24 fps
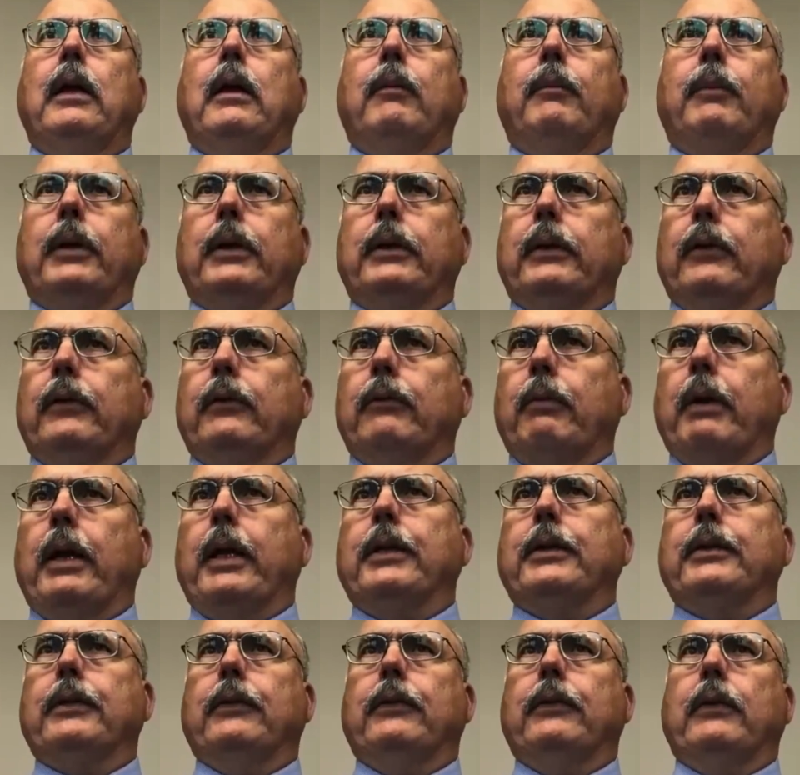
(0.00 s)
But those
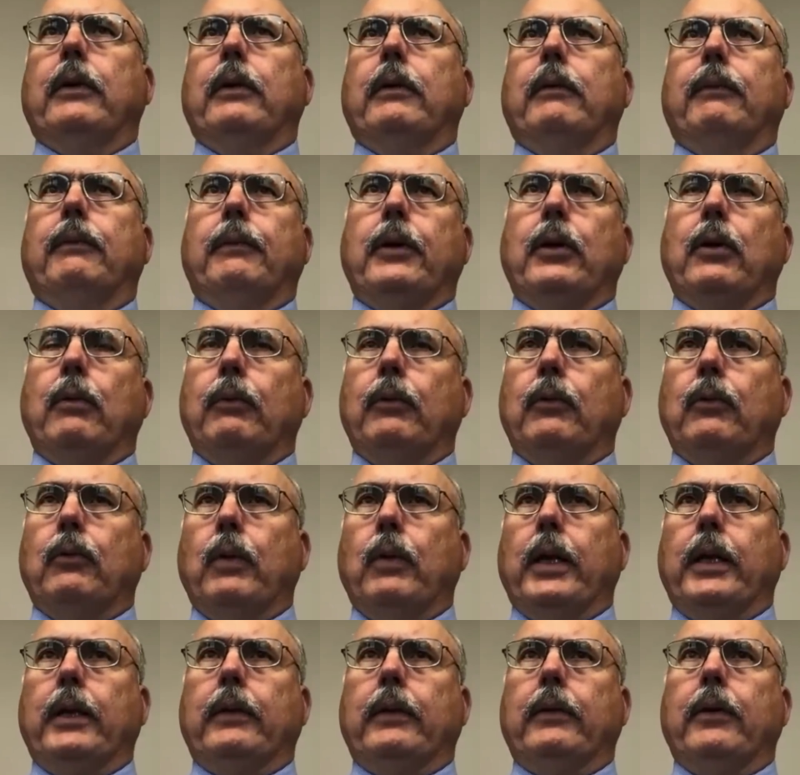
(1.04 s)
ranges of, you know,
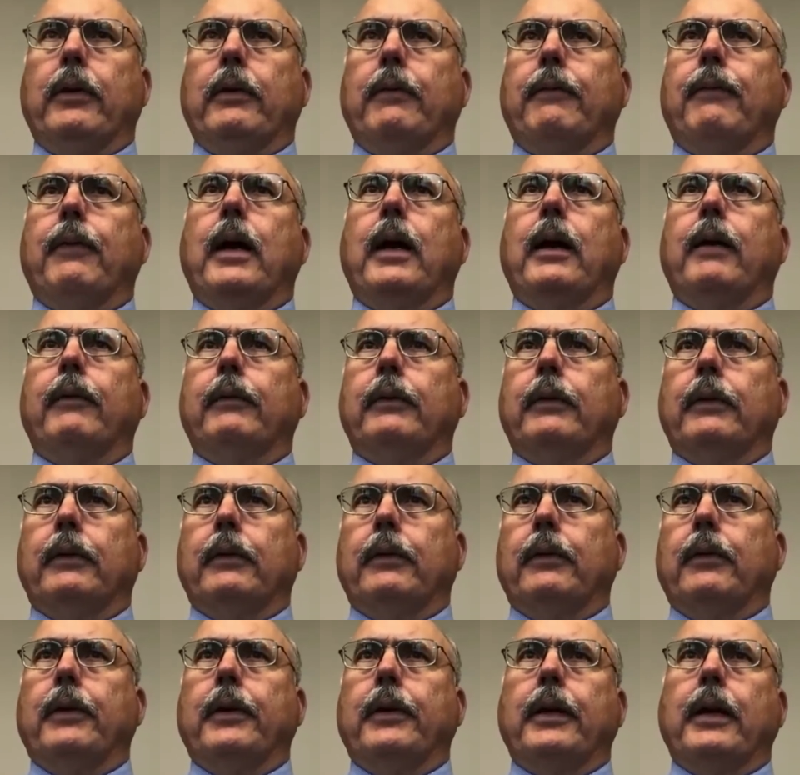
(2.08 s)
between thirty-five to
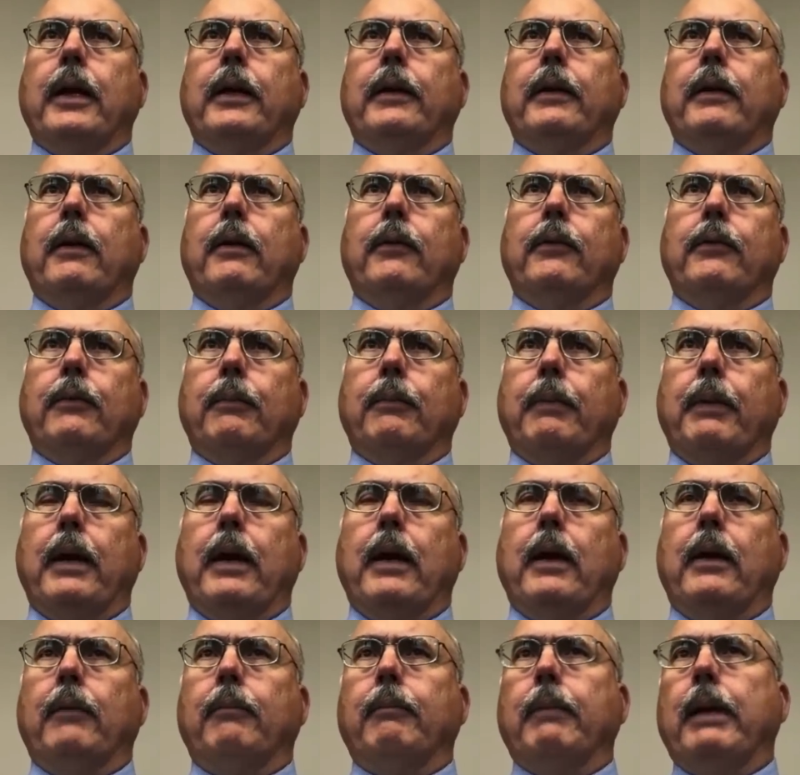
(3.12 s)
thirty-nine dollars a
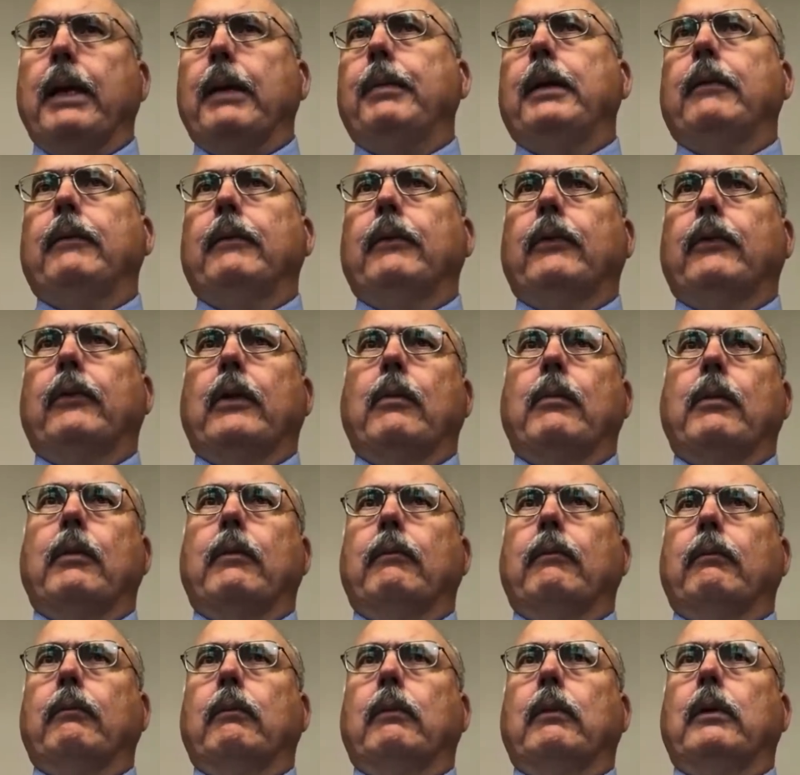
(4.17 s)
pound, maybe even some of
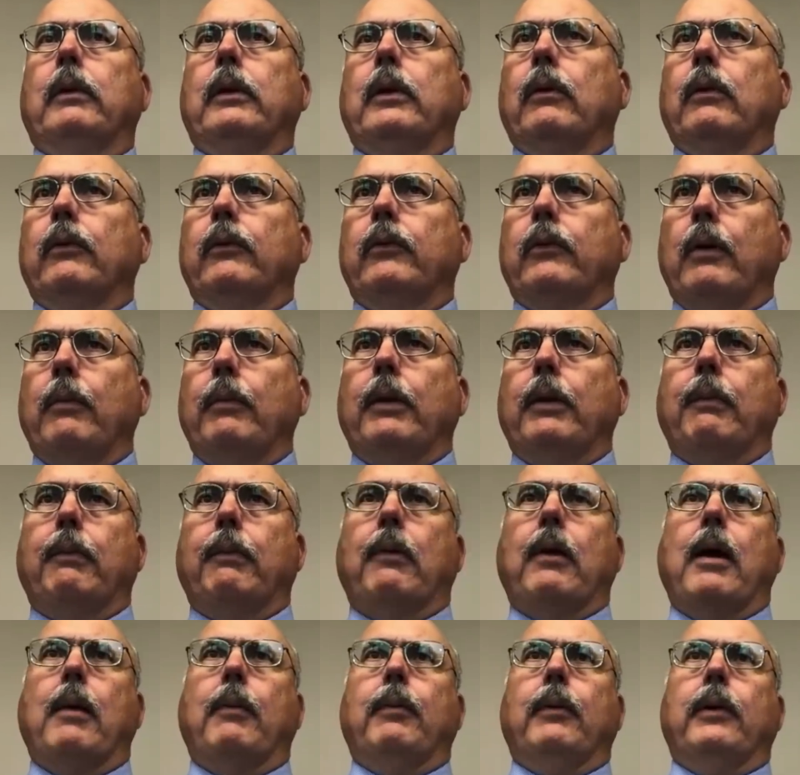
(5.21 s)
them, you know, some of the
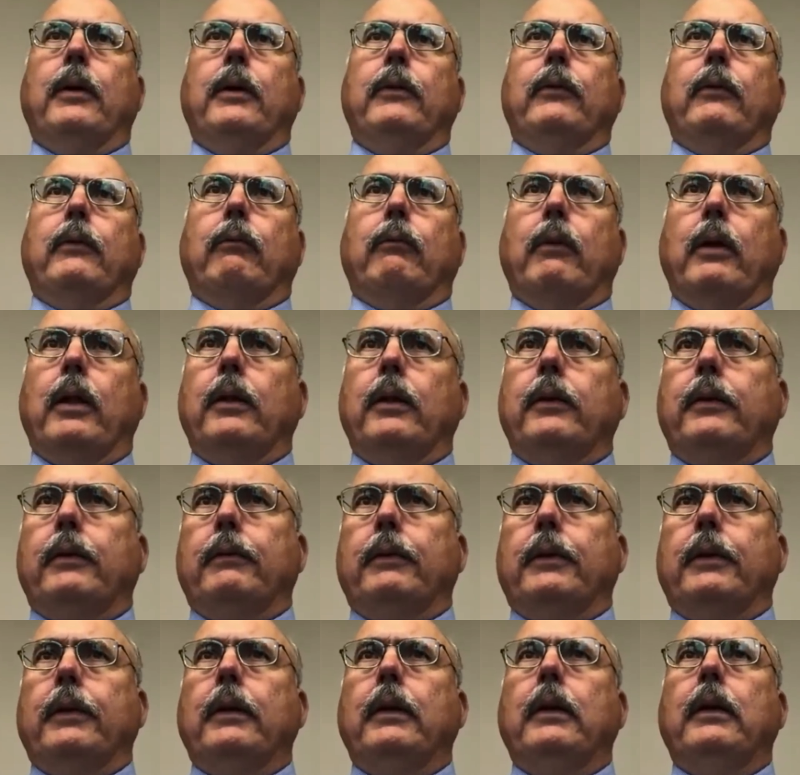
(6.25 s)
properties are
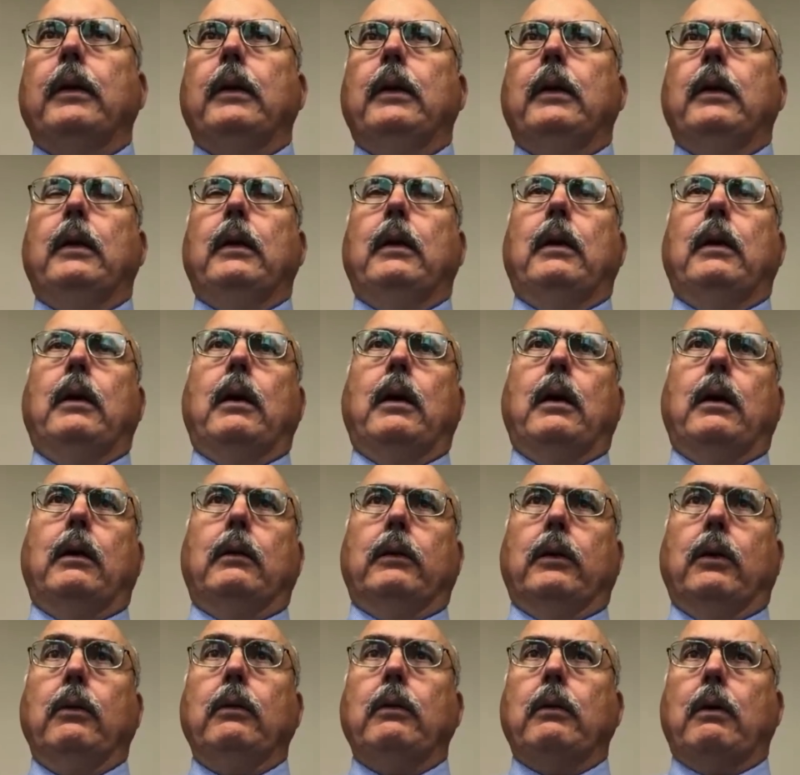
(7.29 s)
relatively uh,
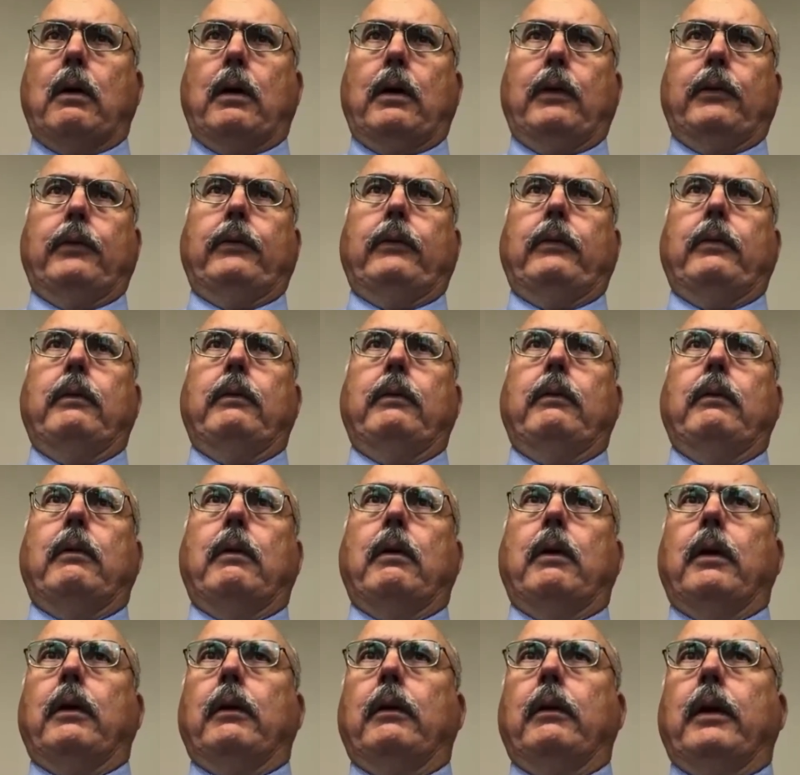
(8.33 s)
low cost.
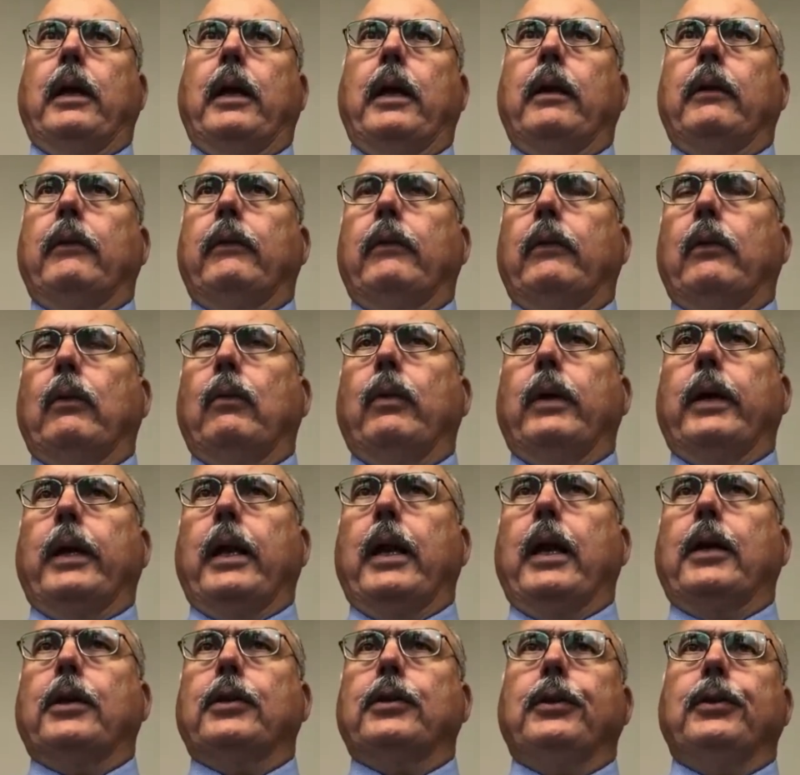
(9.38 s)
Um, and so we can
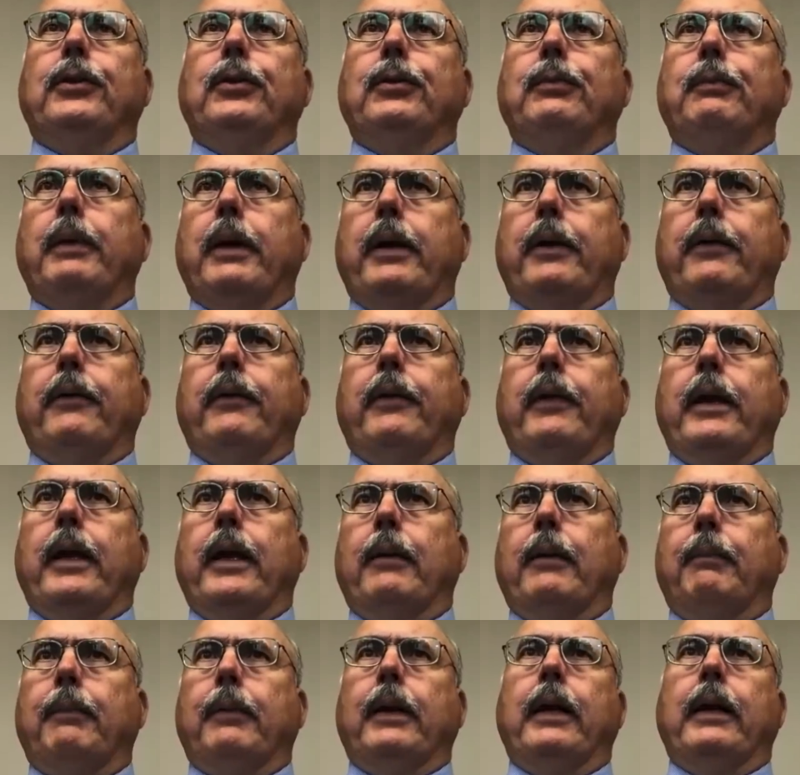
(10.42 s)
actually do better than
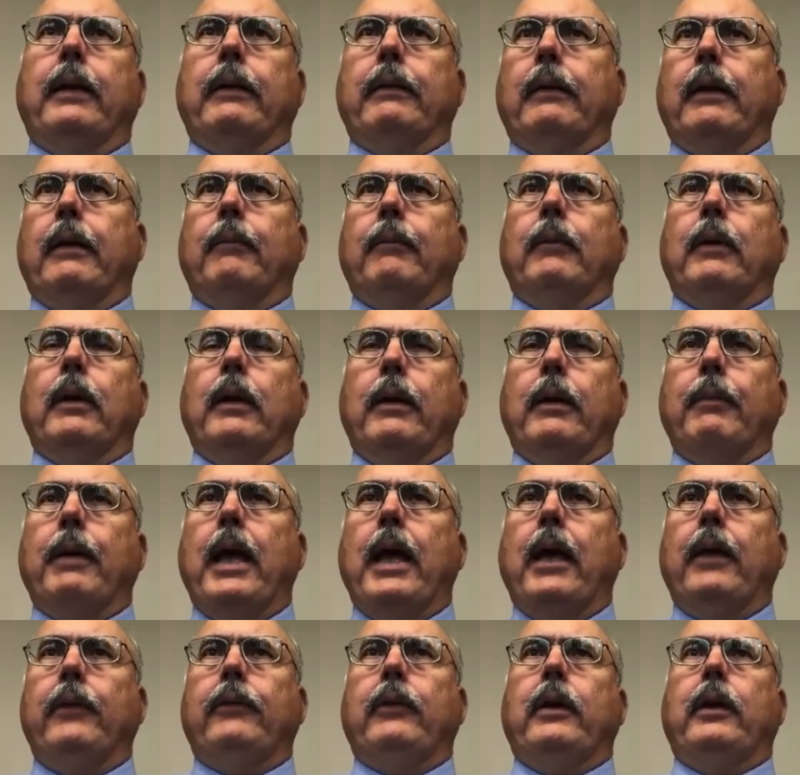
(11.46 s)
that. But I, I'm, I'm
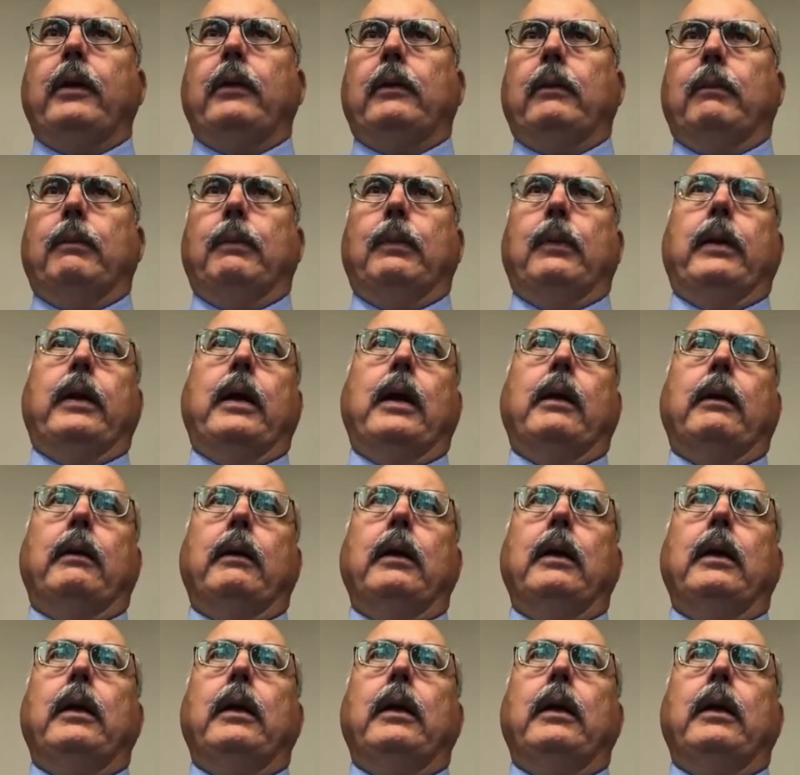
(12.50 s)
hesitant to put out